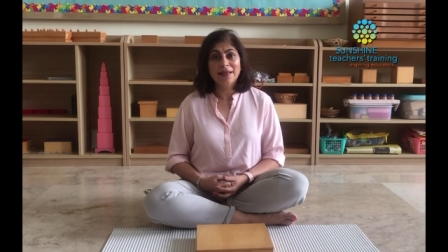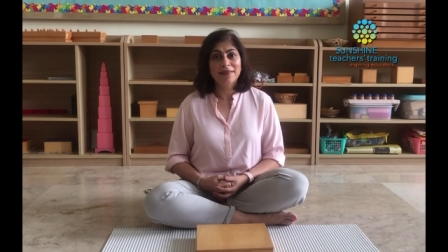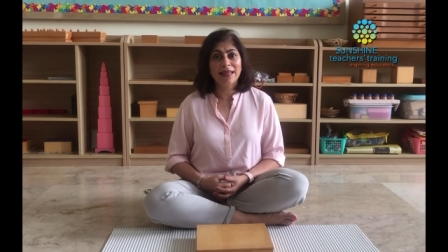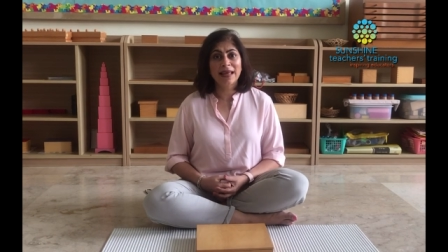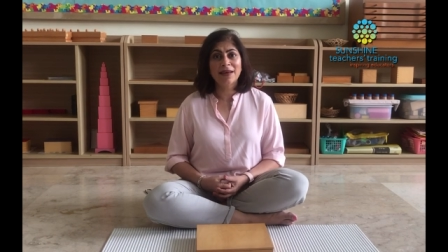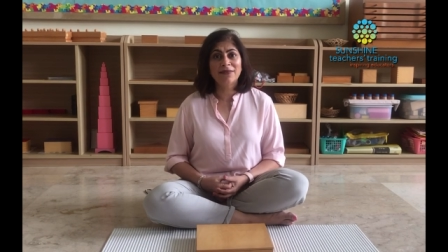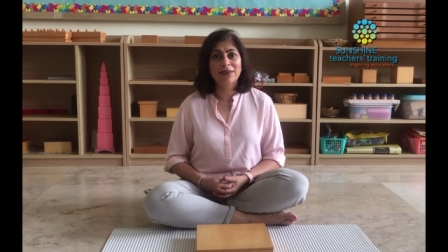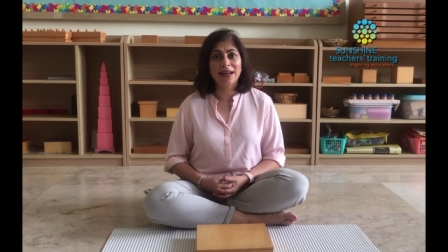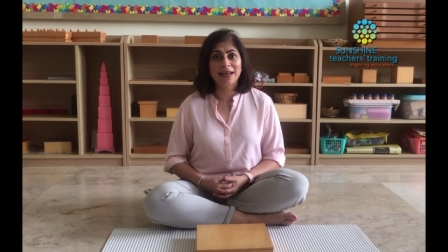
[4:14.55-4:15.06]
They
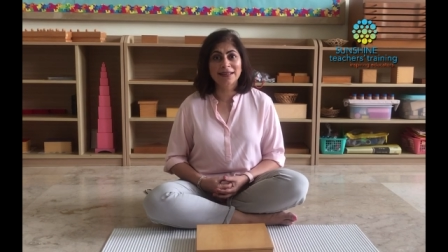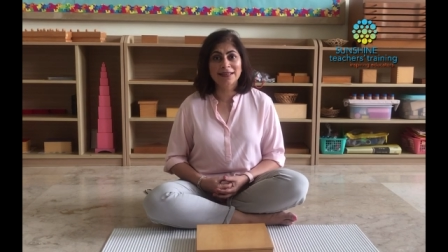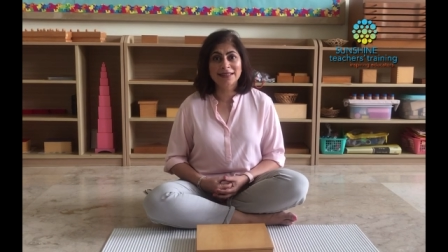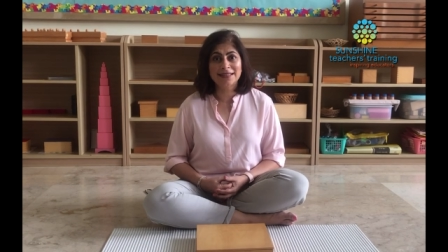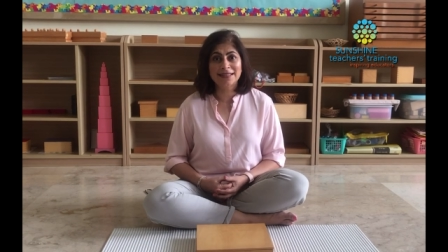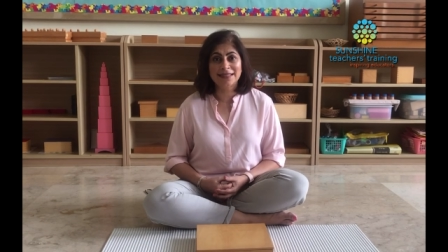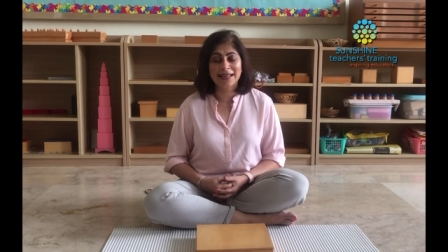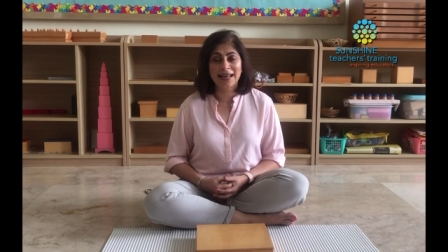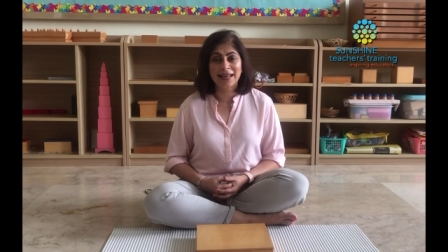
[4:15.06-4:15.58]
have an
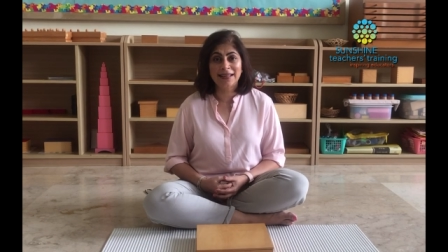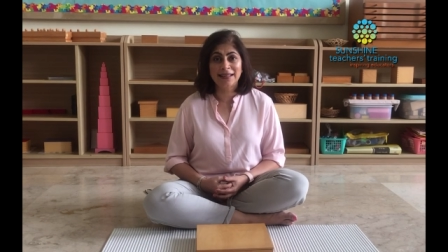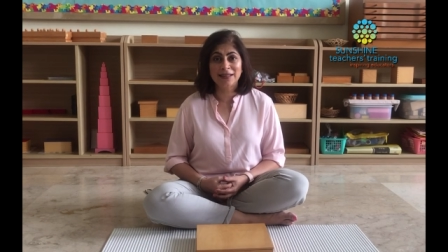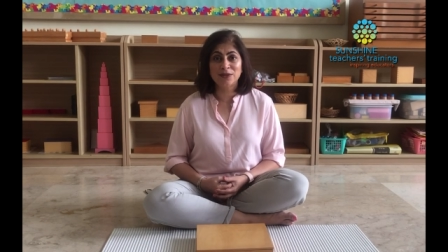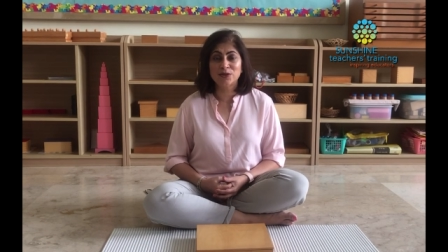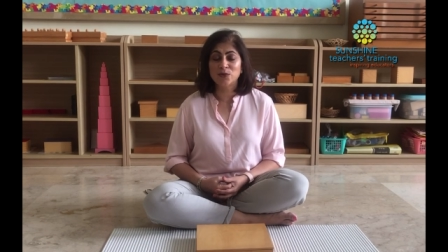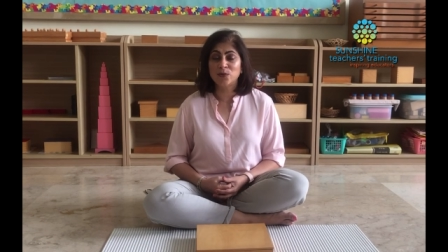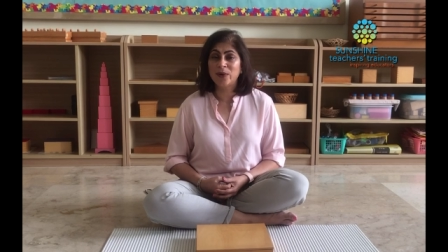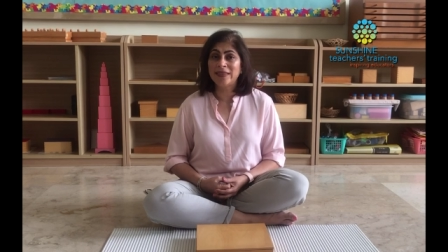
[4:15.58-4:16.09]
understanding.
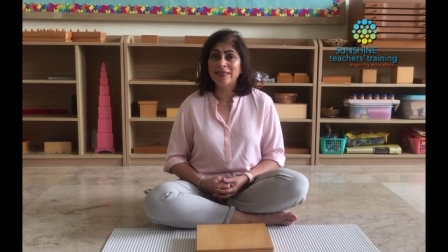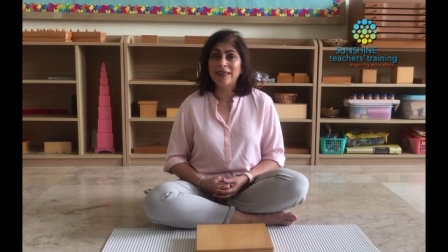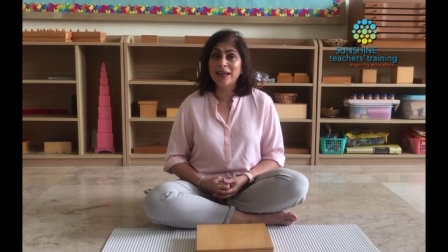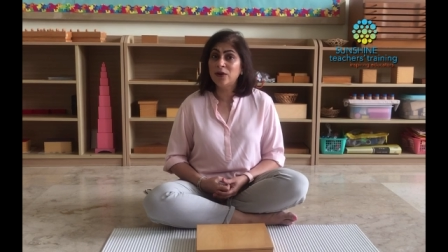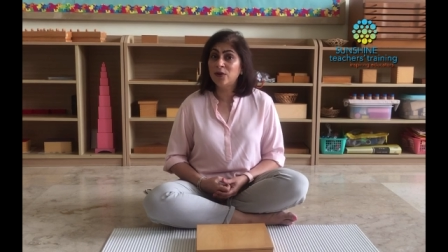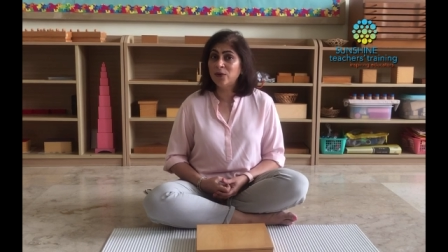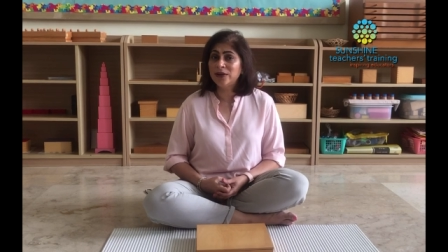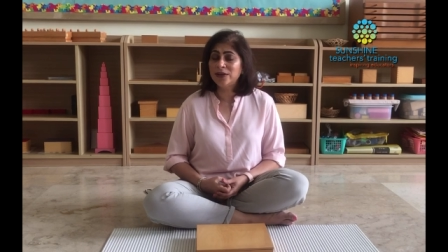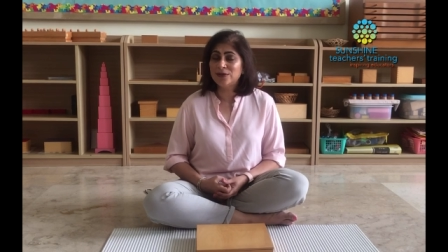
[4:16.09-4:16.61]
So when they
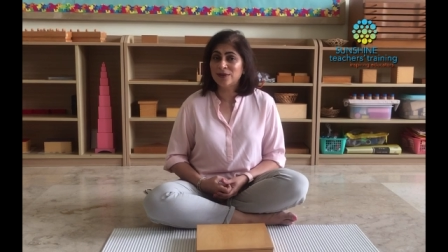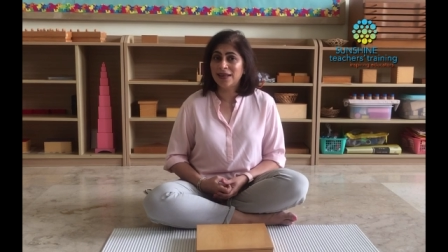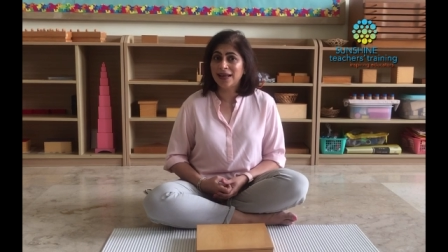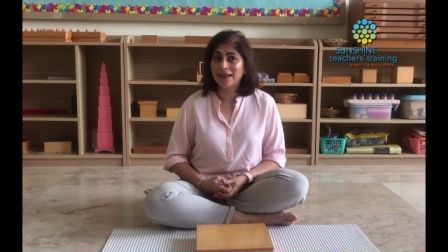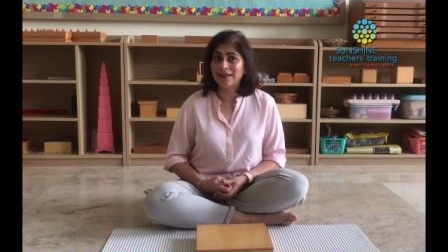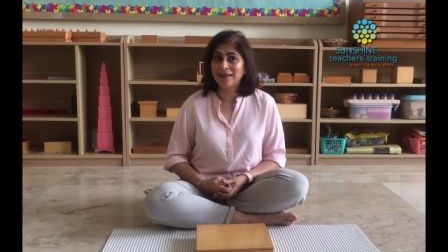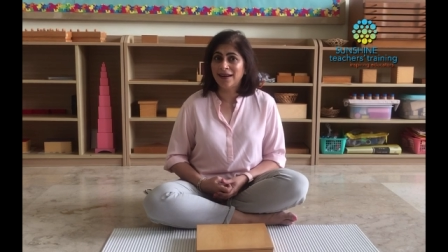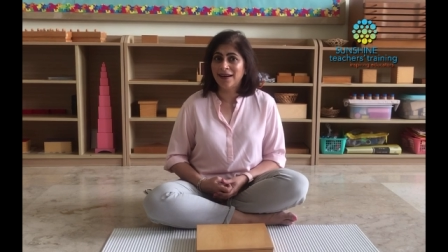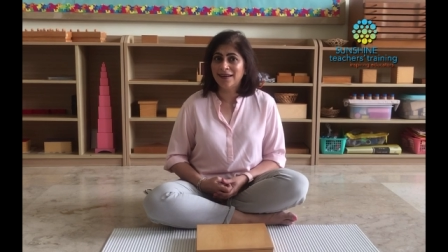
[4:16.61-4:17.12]
go into
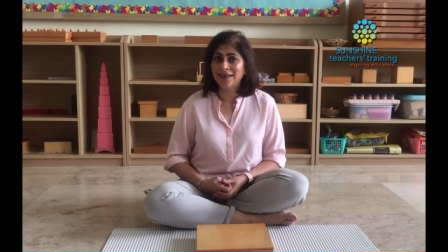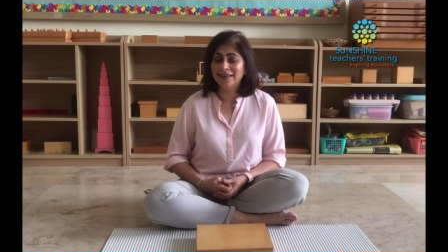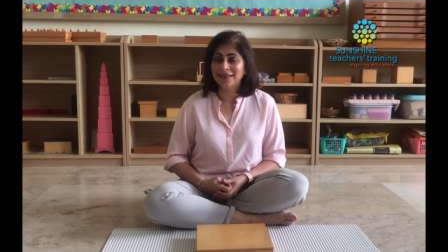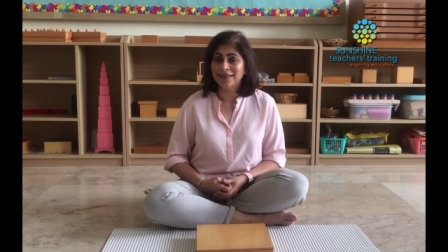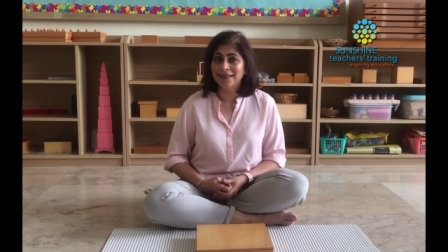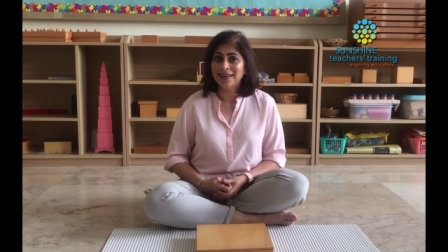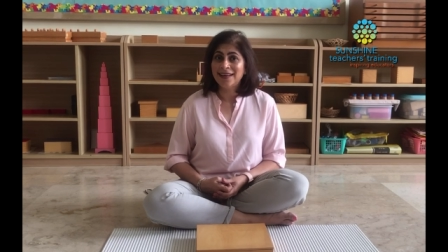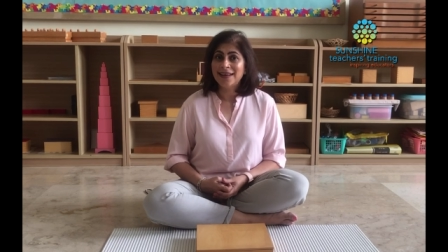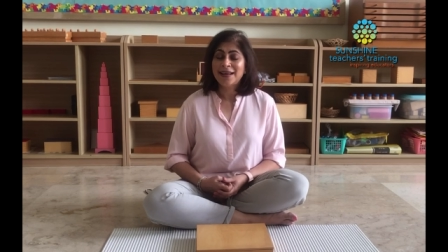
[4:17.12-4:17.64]
that garden